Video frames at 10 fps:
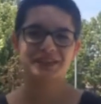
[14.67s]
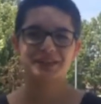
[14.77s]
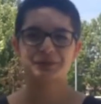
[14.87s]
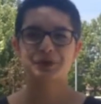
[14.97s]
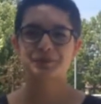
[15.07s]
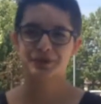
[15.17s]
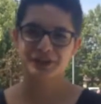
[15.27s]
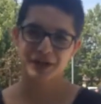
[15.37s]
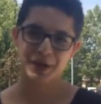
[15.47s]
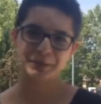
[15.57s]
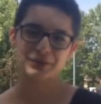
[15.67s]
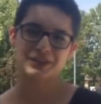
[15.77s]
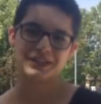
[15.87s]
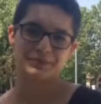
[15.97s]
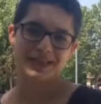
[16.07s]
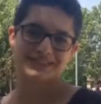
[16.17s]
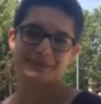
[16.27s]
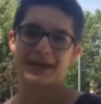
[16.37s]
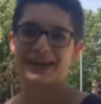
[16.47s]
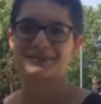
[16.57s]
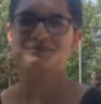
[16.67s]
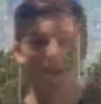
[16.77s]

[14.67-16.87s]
we needed were a book, a bowl, and a plastic bag.